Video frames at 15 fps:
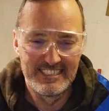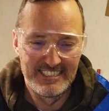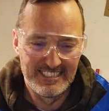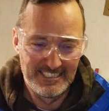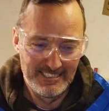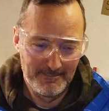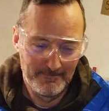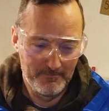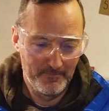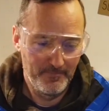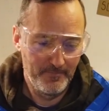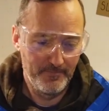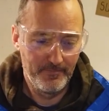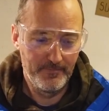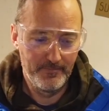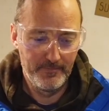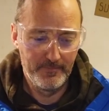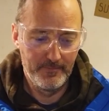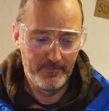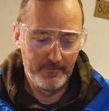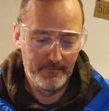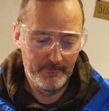
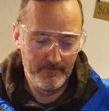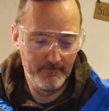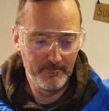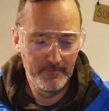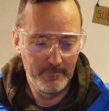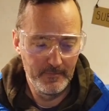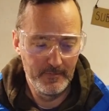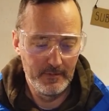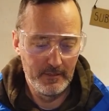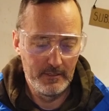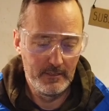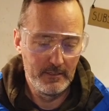(no one is talking)